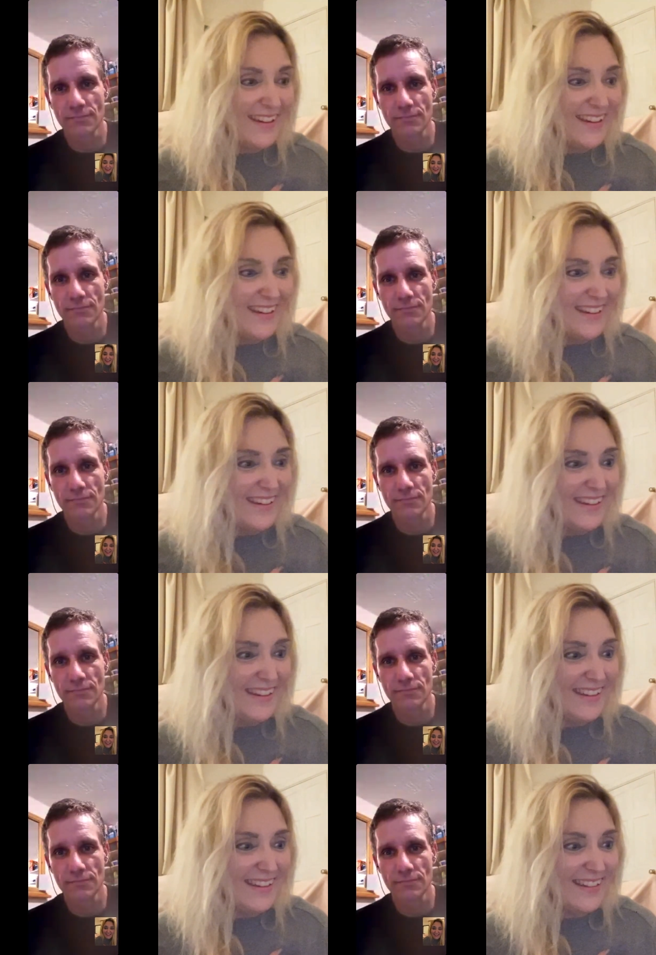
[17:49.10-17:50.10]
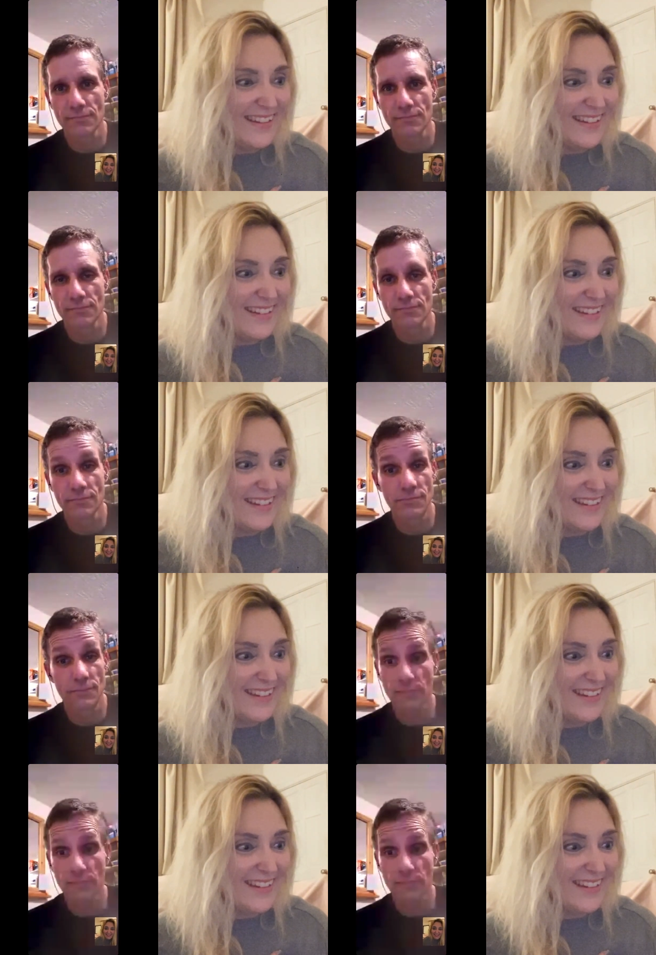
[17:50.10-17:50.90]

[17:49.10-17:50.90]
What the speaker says: (no one is talking)